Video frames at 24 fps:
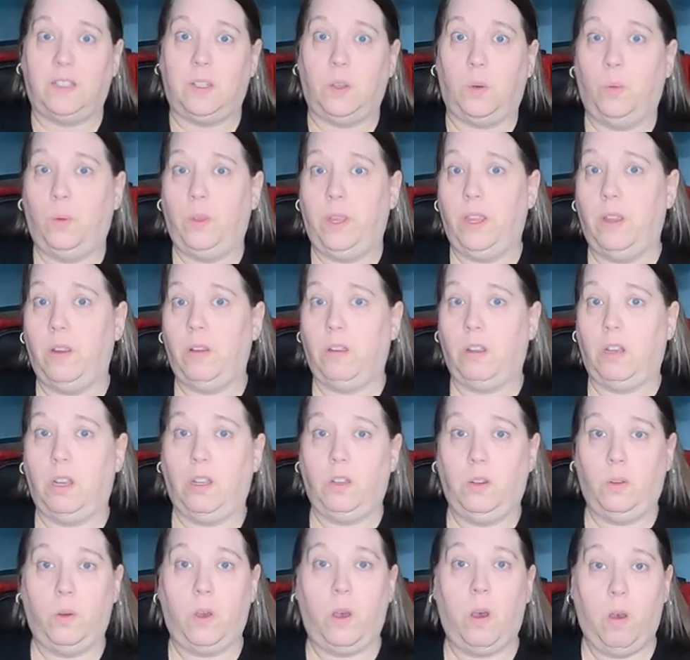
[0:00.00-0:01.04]
so we are going to
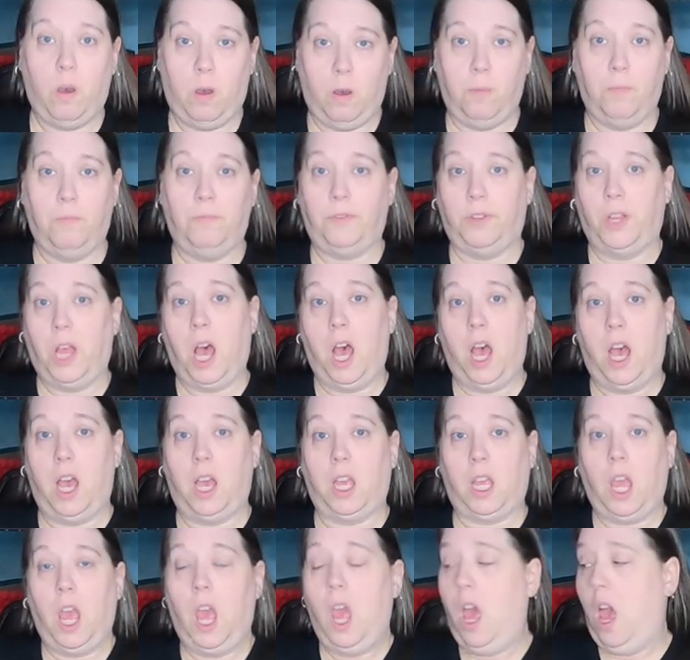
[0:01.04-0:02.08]
do a home
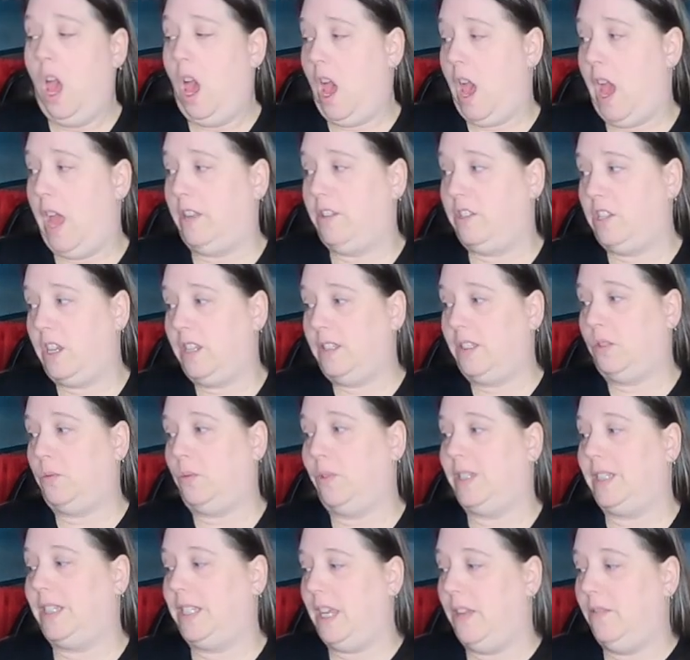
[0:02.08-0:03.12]
vlog. I just
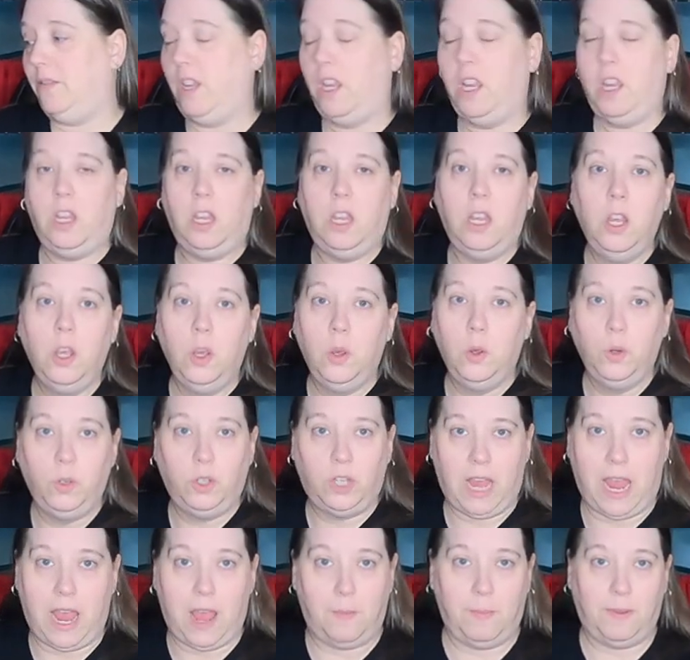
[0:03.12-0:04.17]
received a
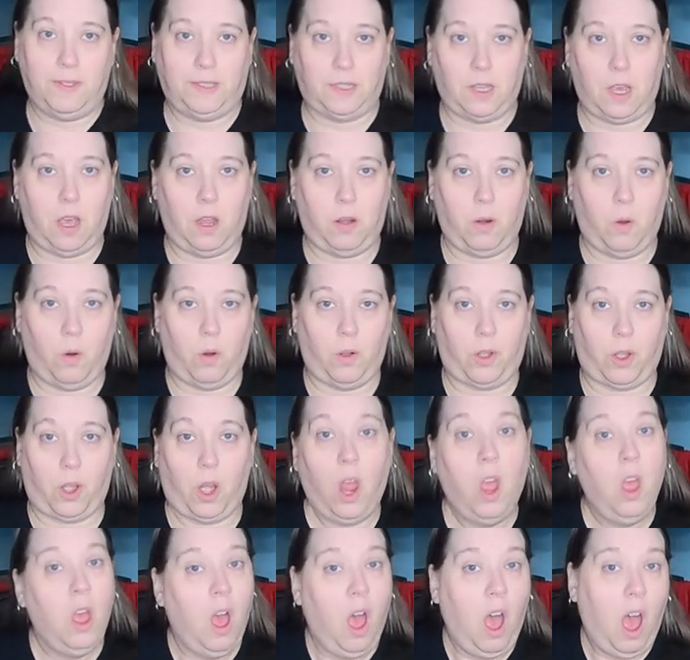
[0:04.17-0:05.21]
huge Amazon
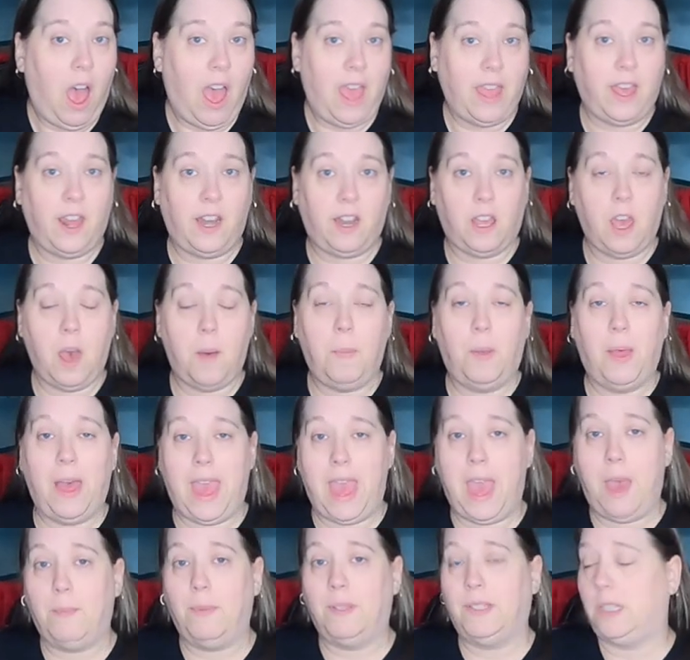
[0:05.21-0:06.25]
order. I got a couple
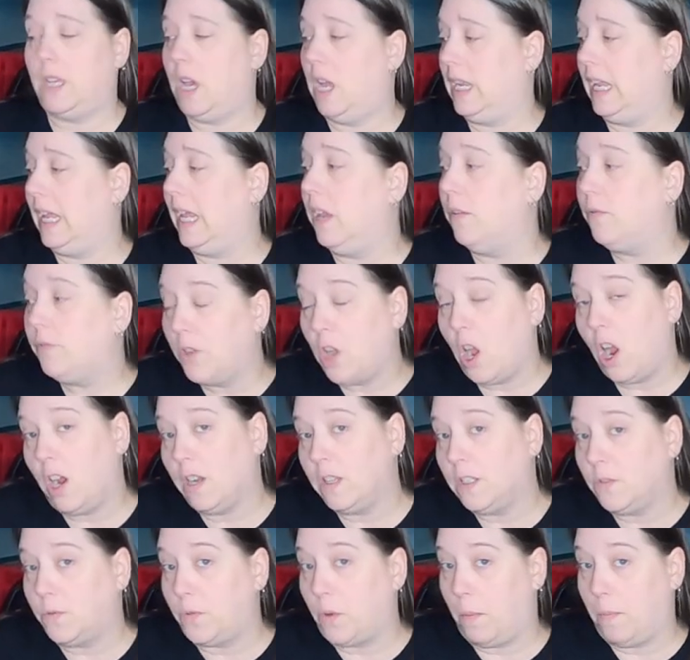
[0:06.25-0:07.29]
Amazon gift
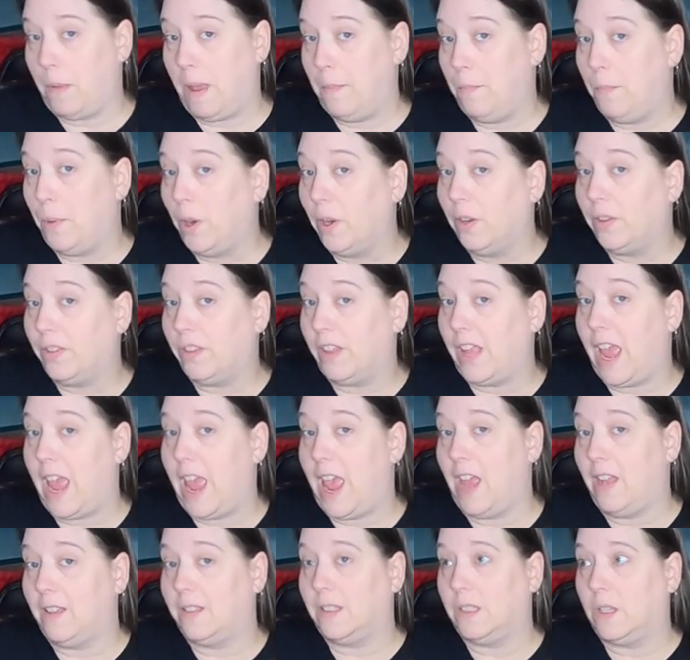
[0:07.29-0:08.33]
cards for my
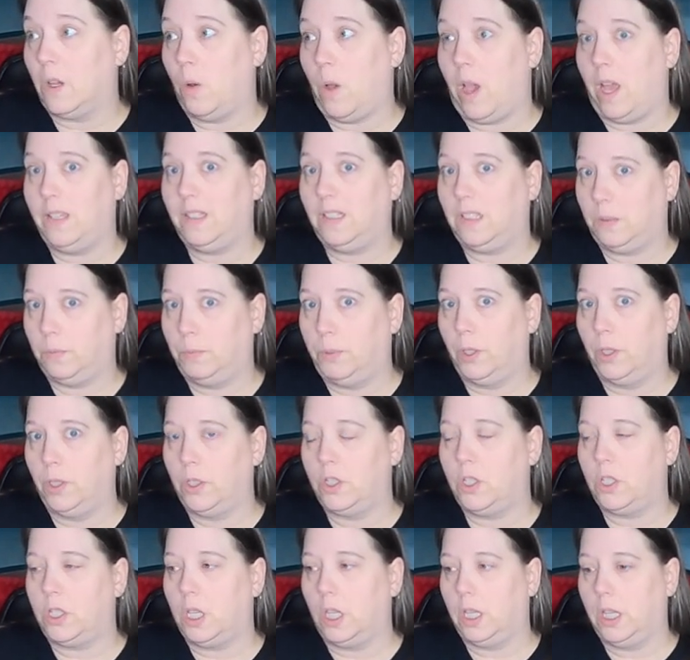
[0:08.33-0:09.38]
birthday, and so I
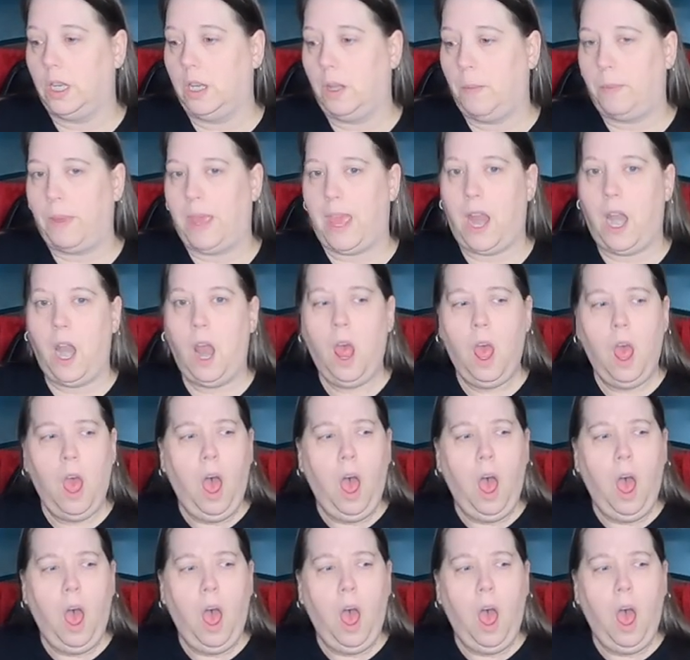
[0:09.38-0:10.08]
splurged a little bit.